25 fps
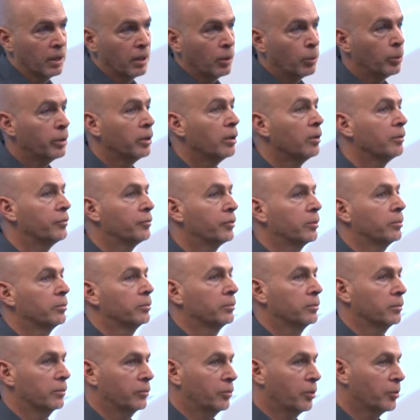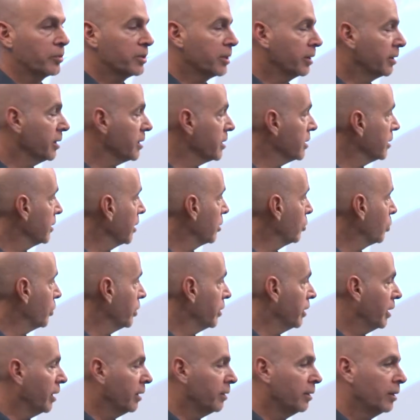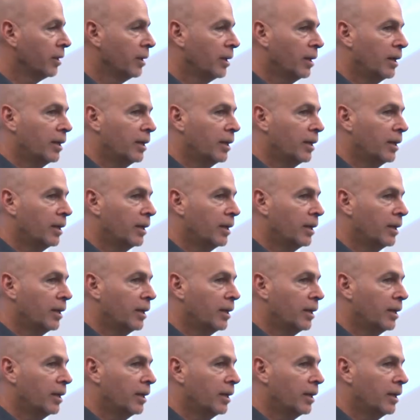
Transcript: We know from statistics that we did